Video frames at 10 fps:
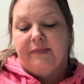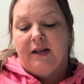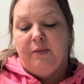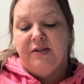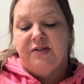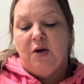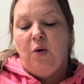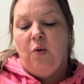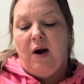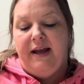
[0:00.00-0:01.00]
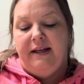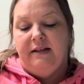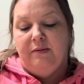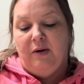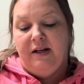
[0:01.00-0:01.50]
It was so quiet,
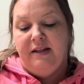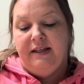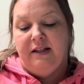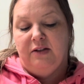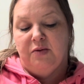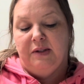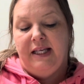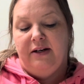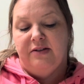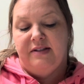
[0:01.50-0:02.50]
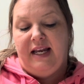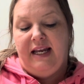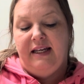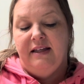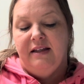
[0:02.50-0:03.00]
one of the killers would later
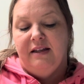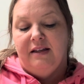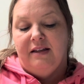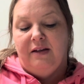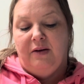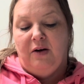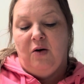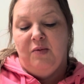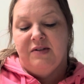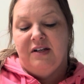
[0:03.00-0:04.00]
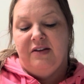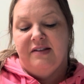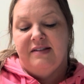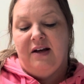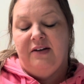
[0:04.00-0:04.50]
say, you could almost hear the
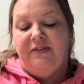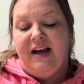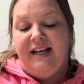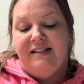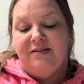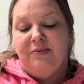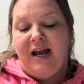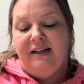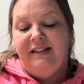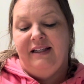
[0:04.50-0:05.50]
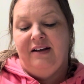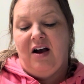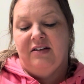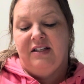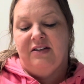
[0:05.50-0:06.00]
sound of ice rattling in
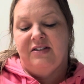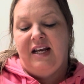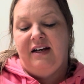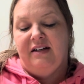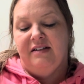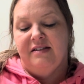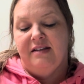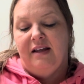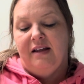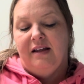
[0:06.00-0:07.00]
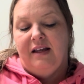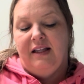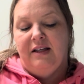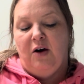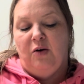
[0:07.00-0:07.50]
cocktail shakers
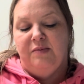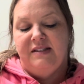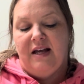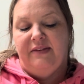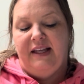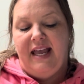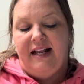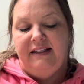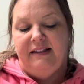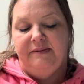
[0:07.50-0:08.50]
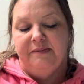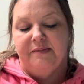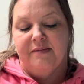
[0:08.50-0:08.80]
in the homes down the canyon.